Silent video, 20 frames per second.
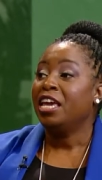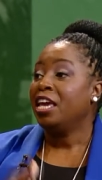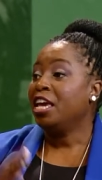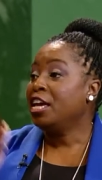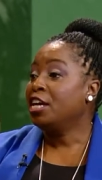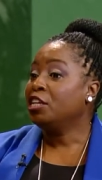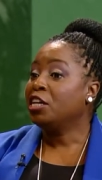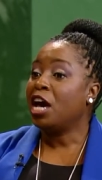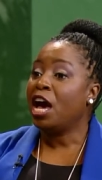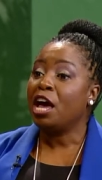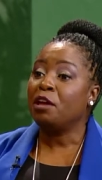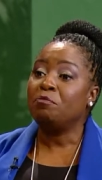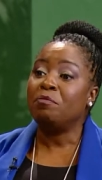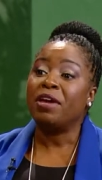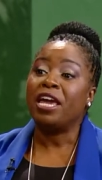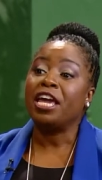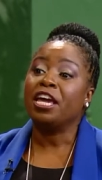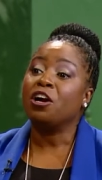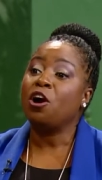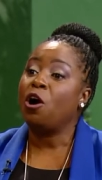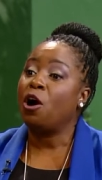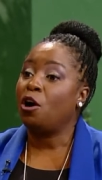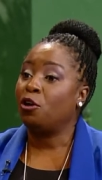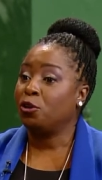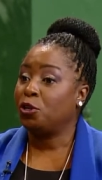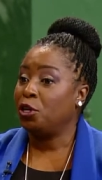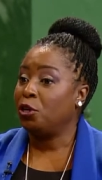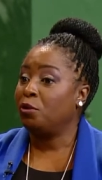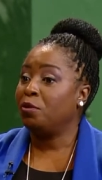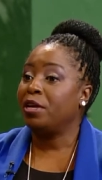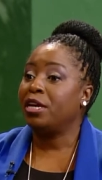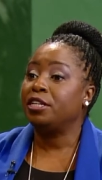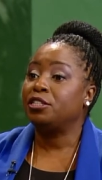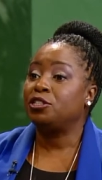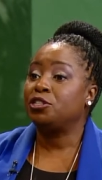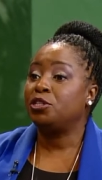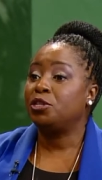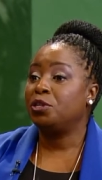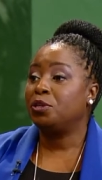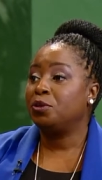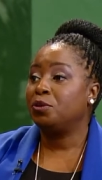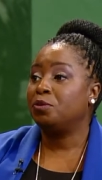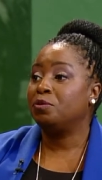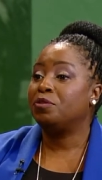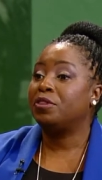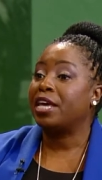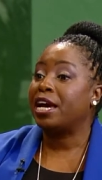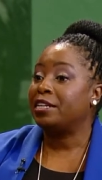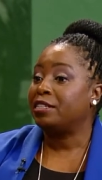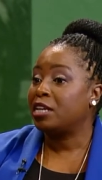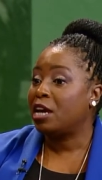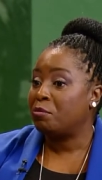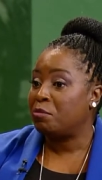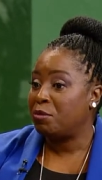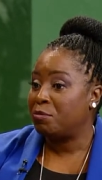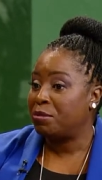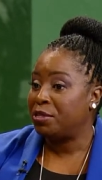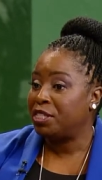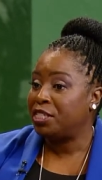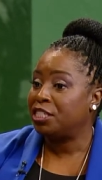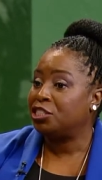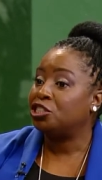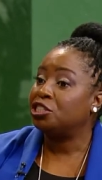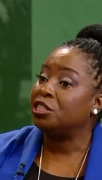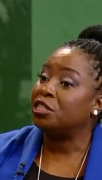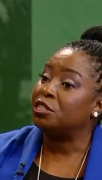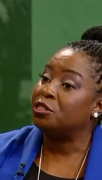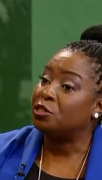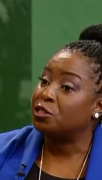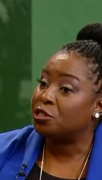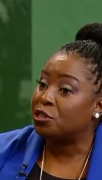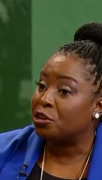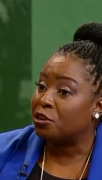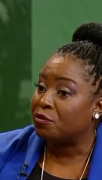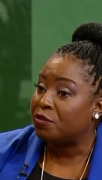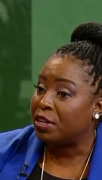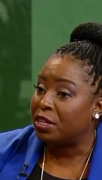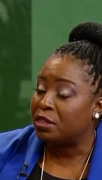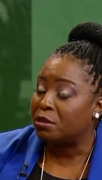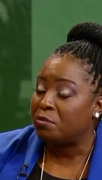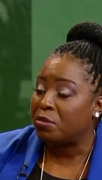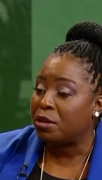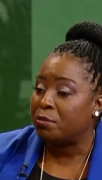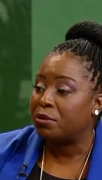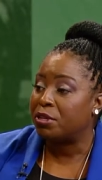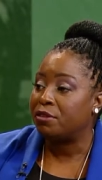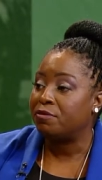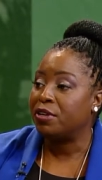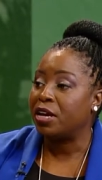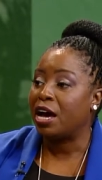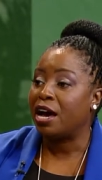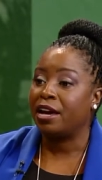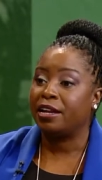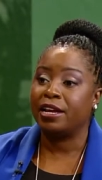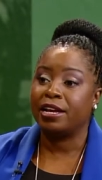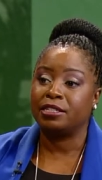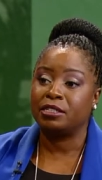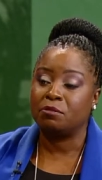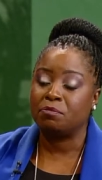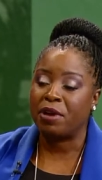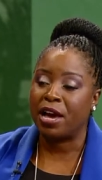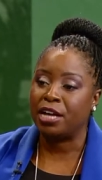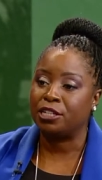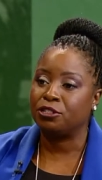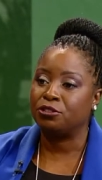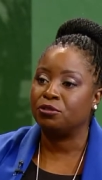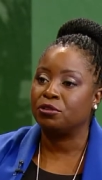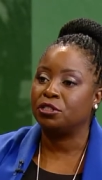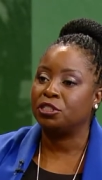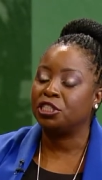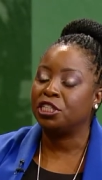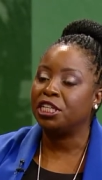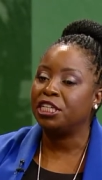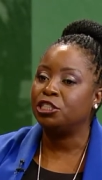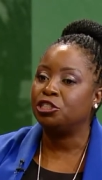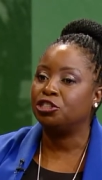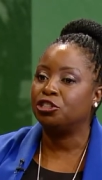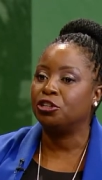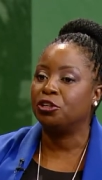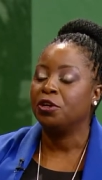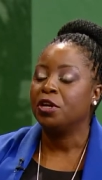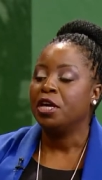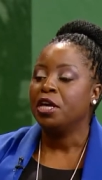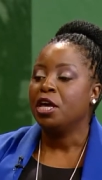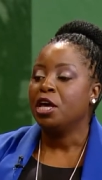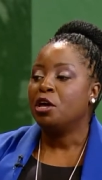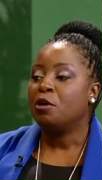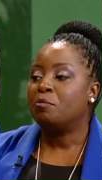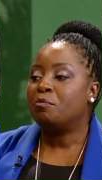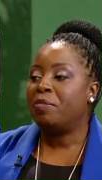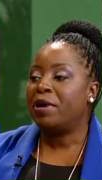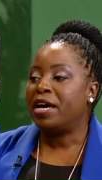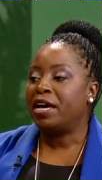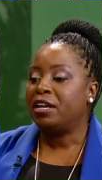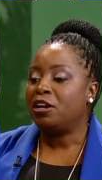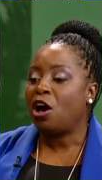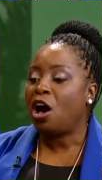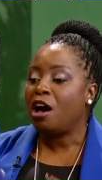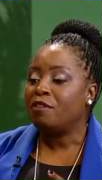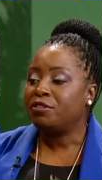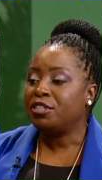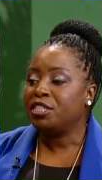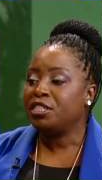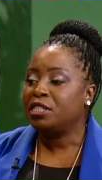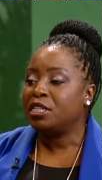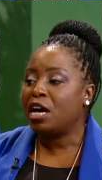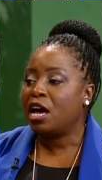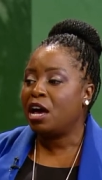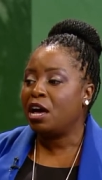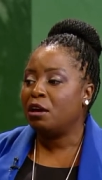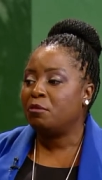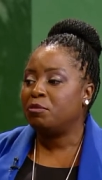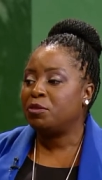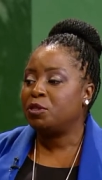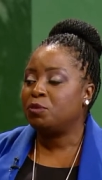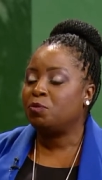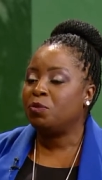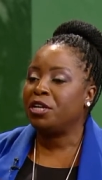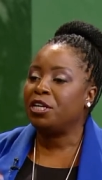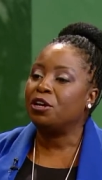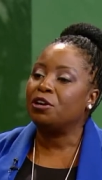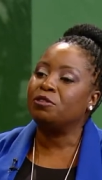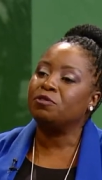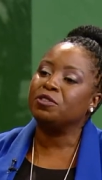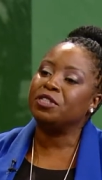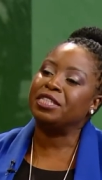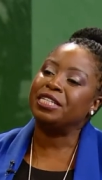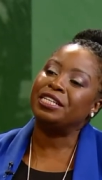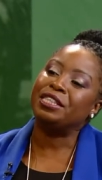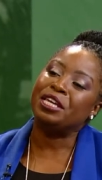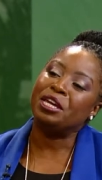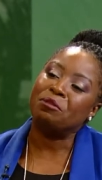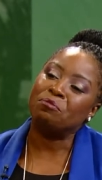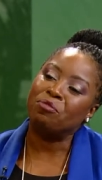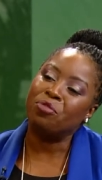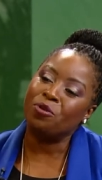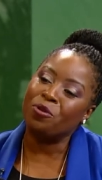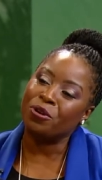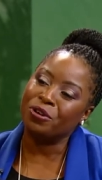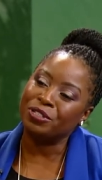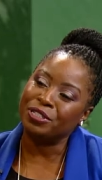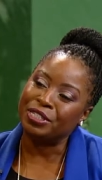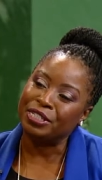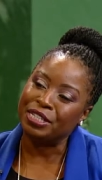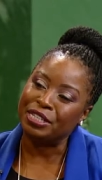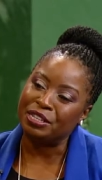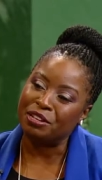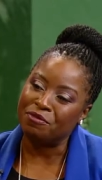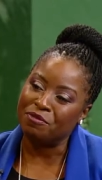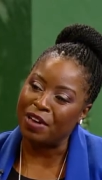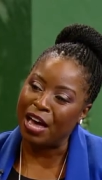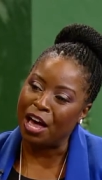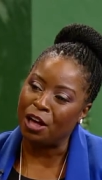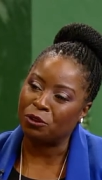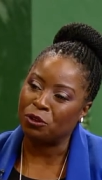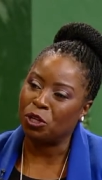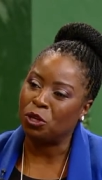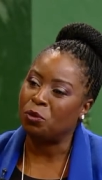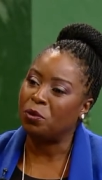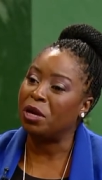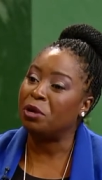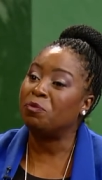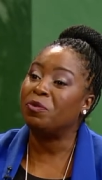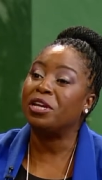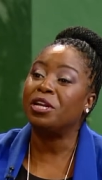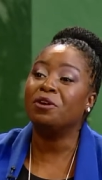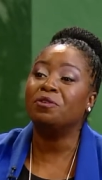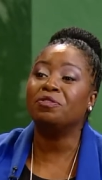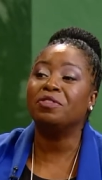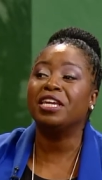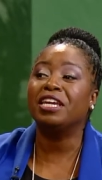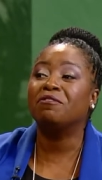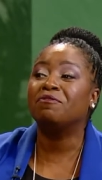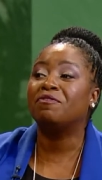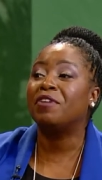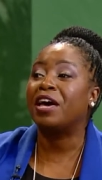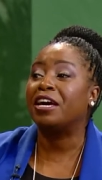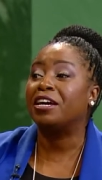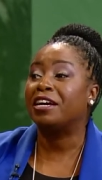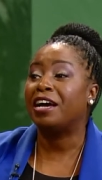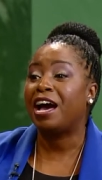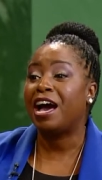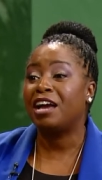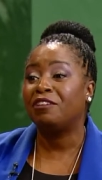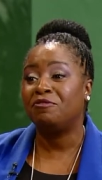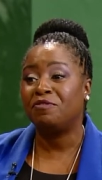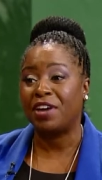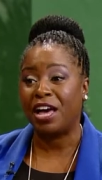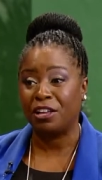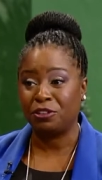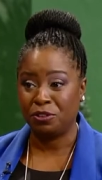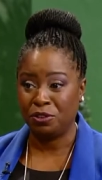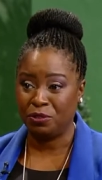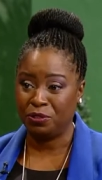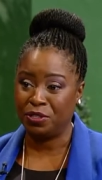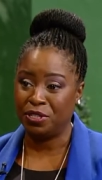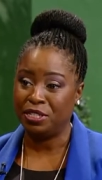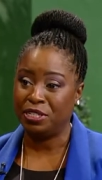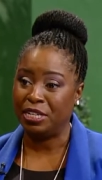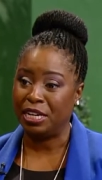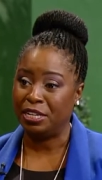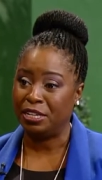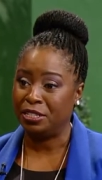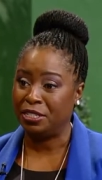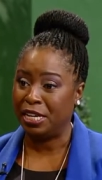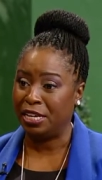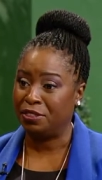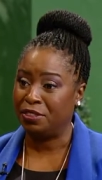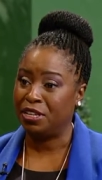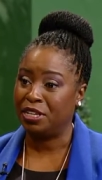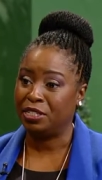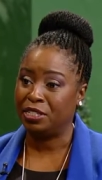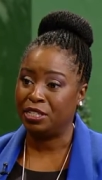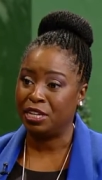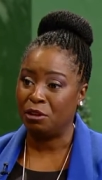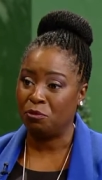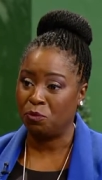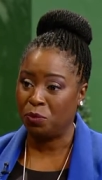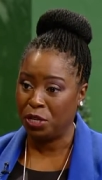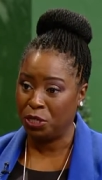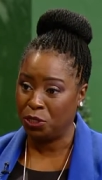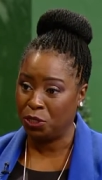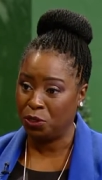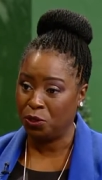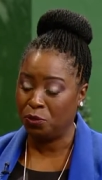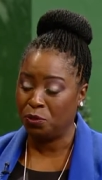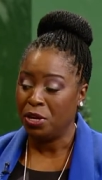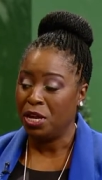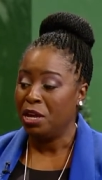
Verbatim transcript: And God may call you into that type of position in serving the people of God as a pastor or teacher. But oftentimes we don't see the importance and the value, and we don't think that God values the day-to-day things that we do,